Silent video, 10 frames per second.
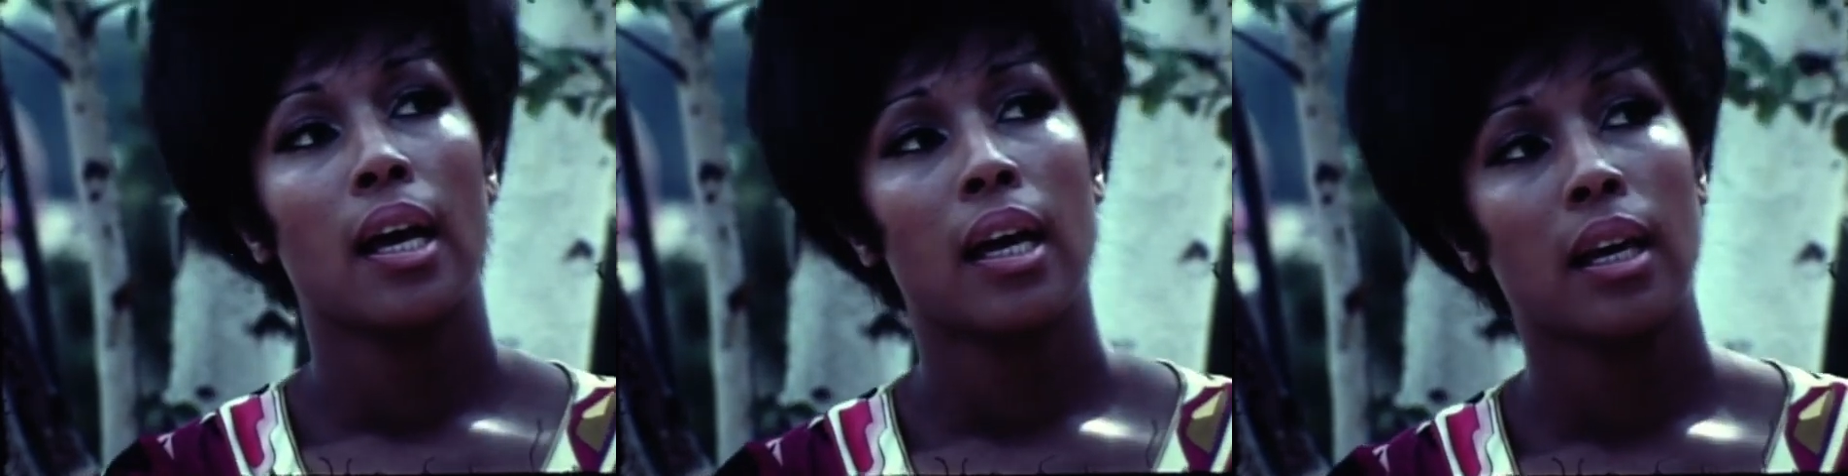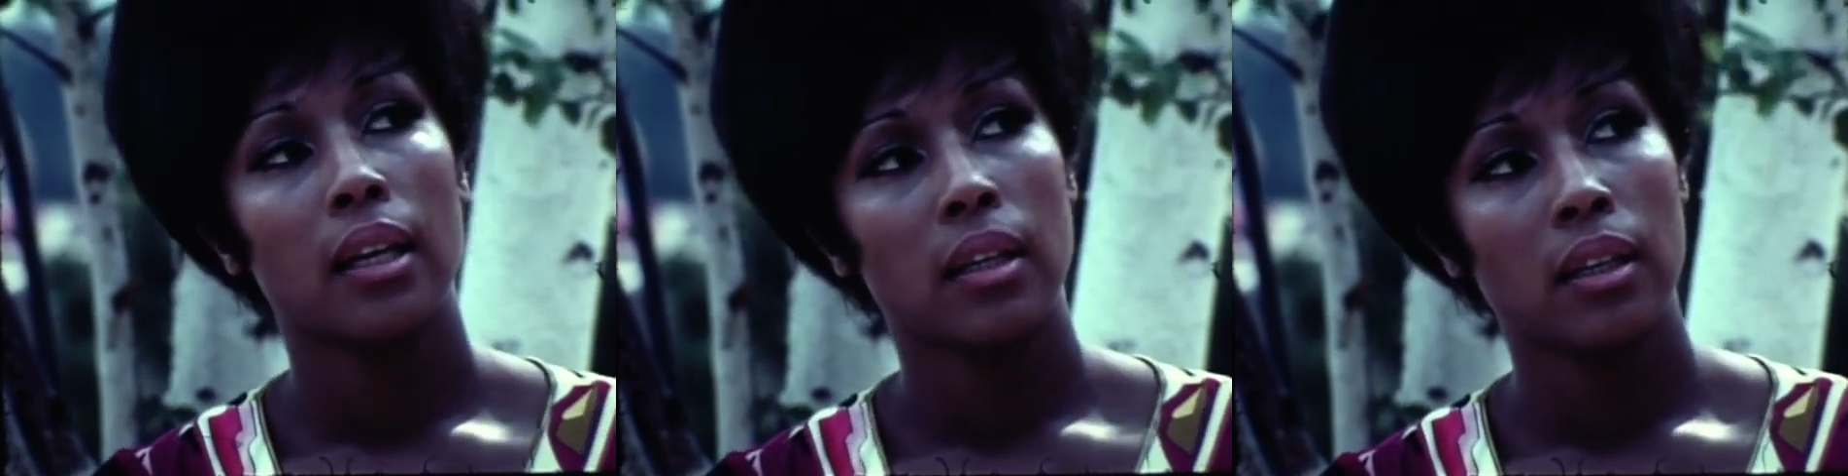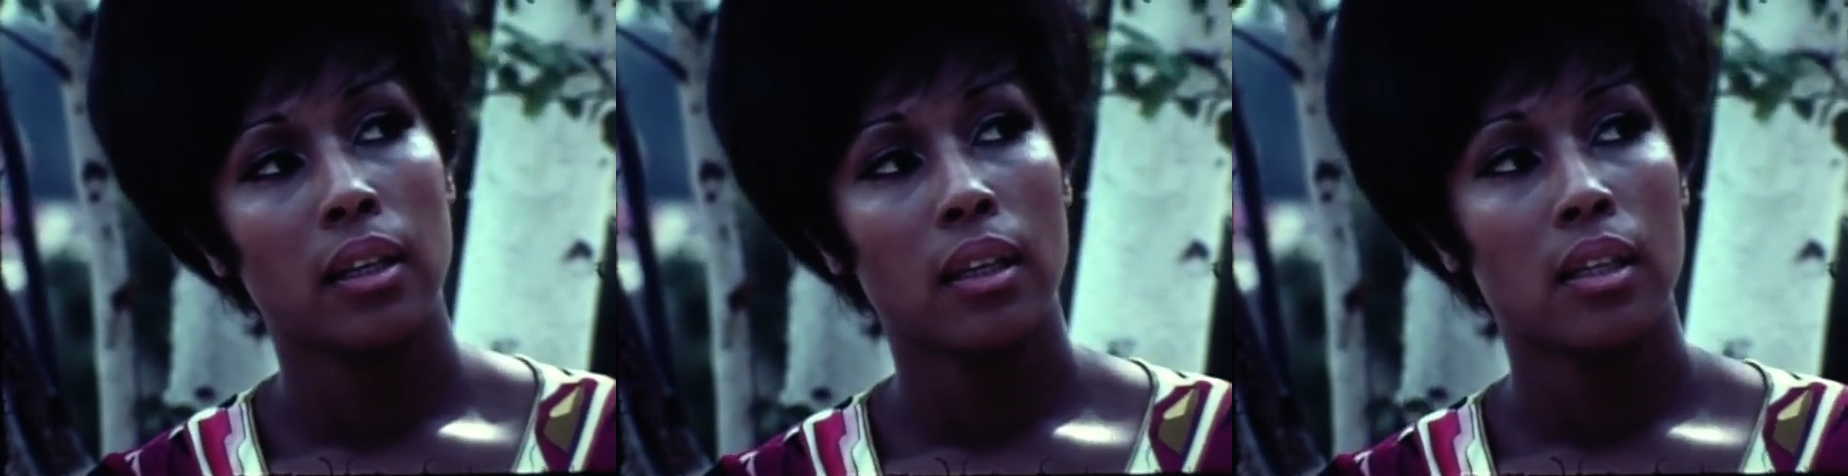And
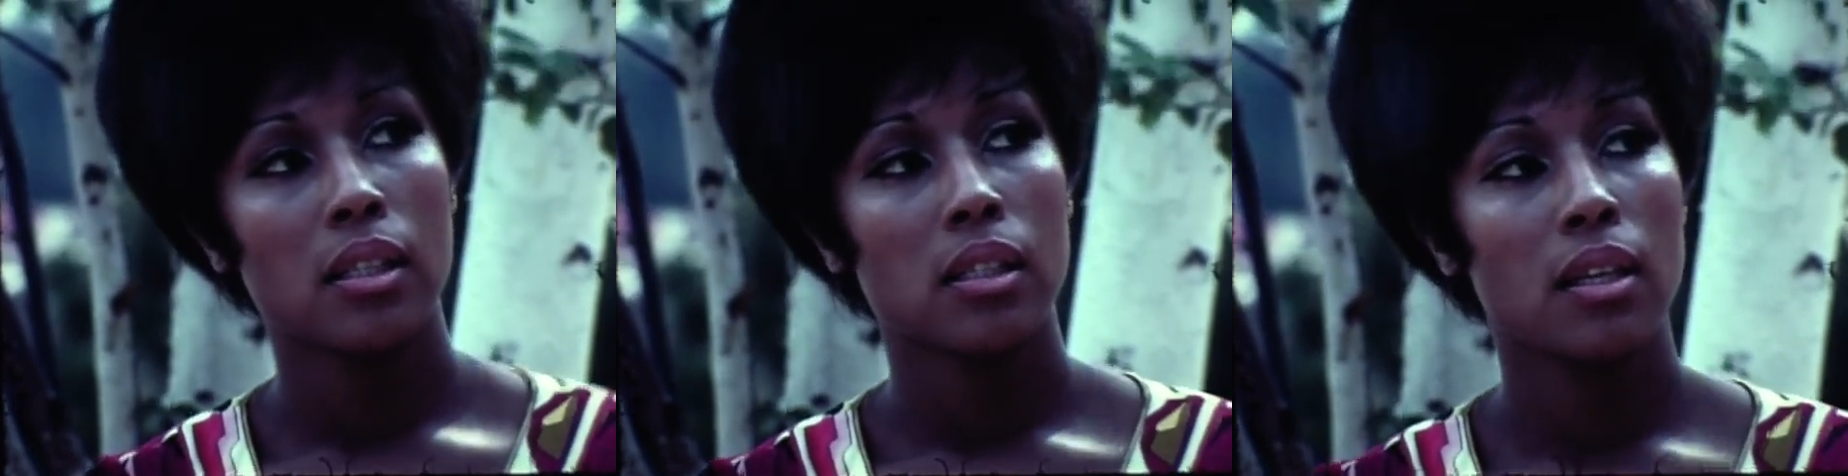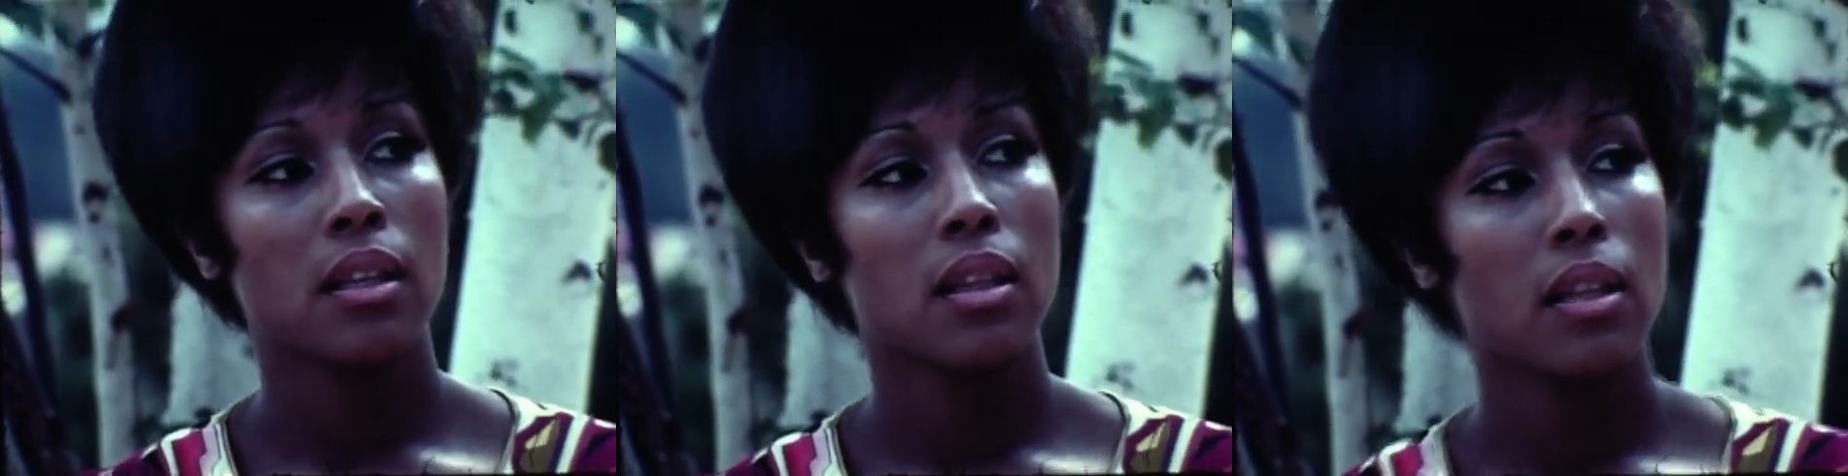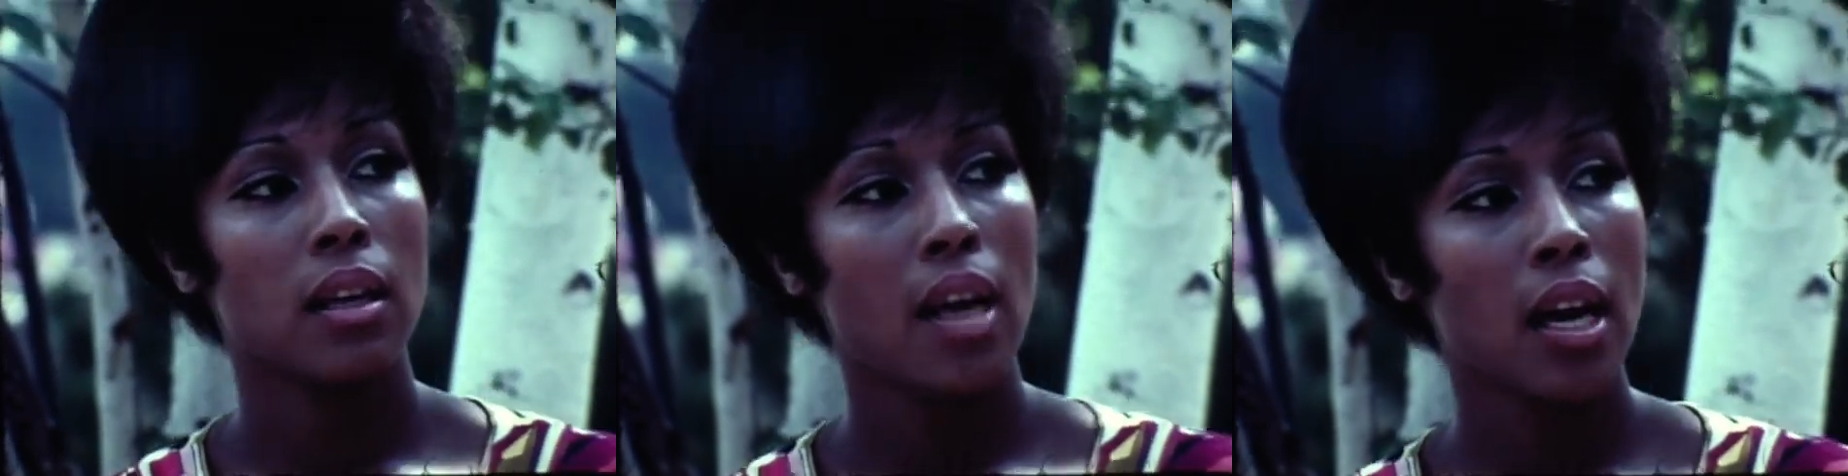it is either the
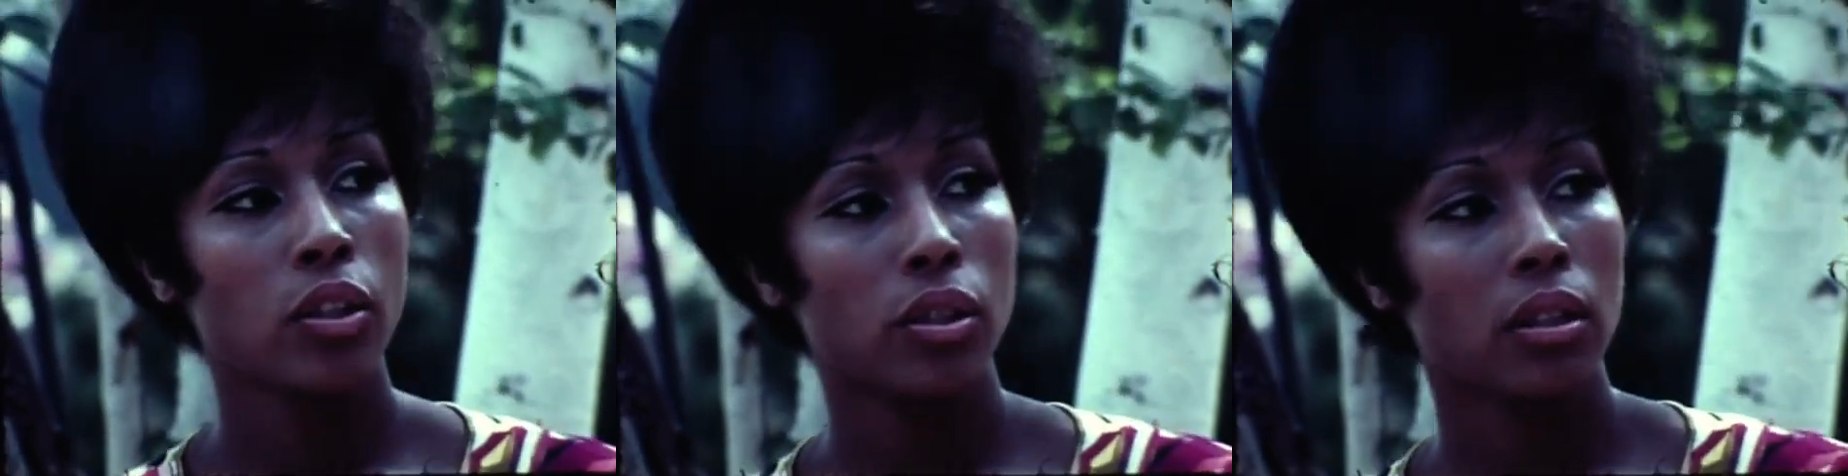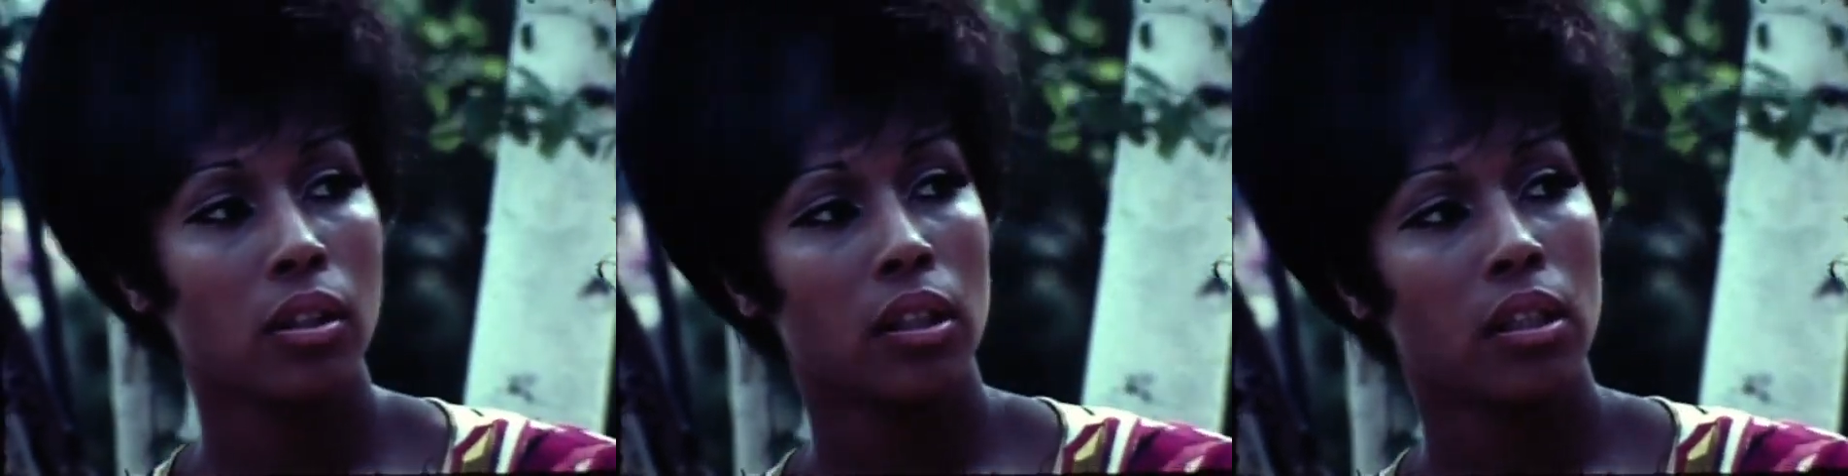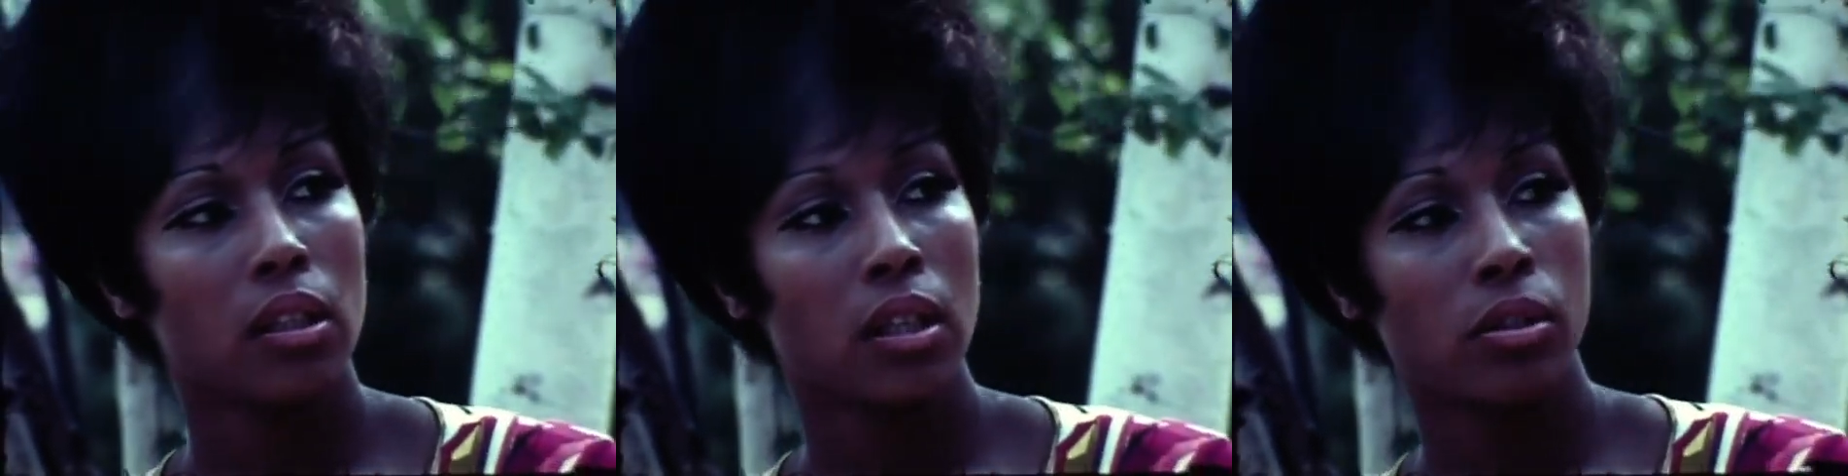National
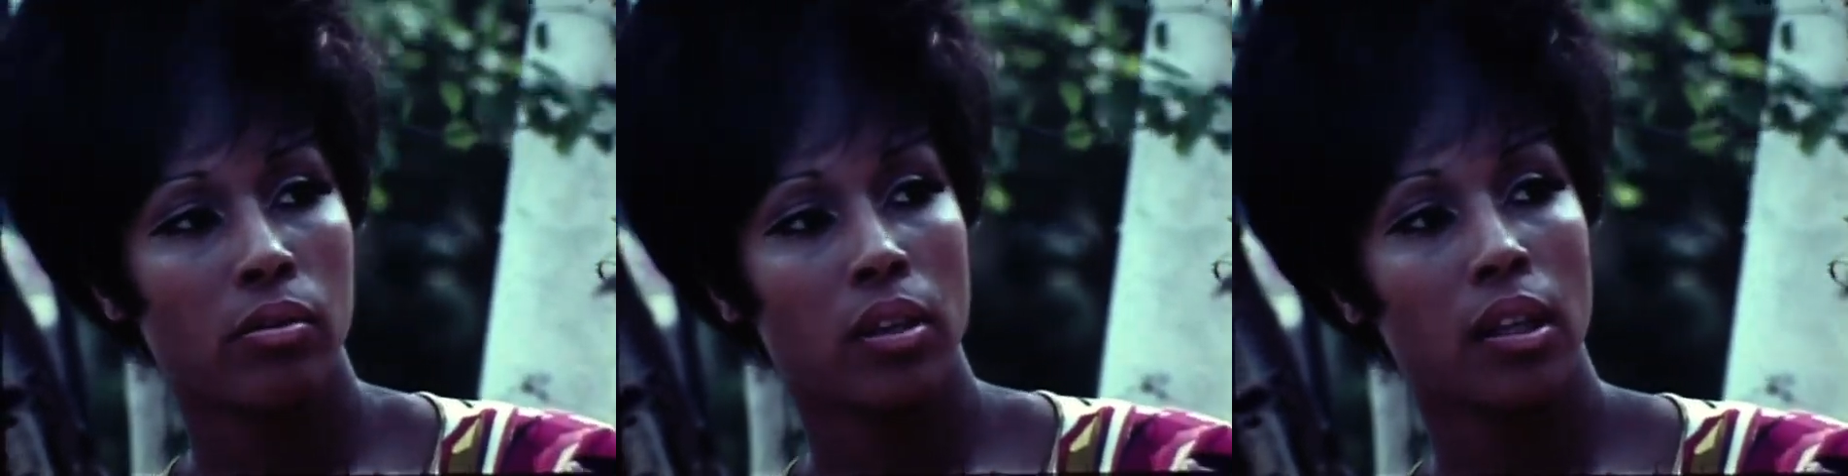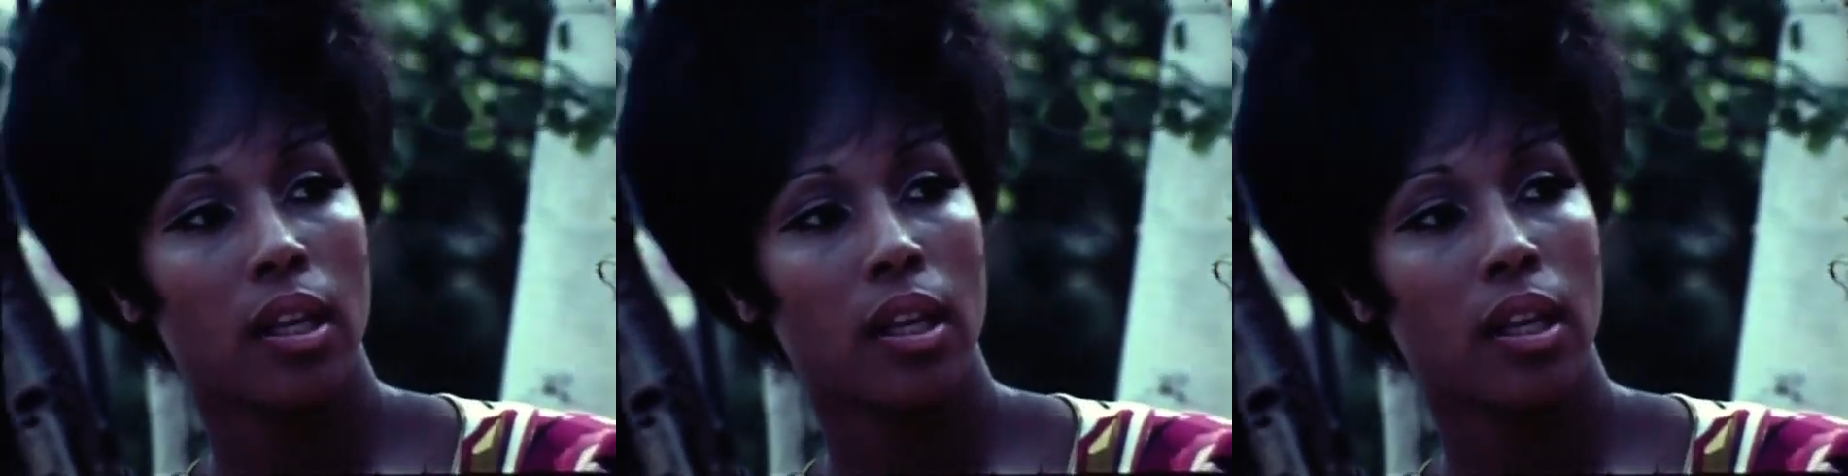Industrial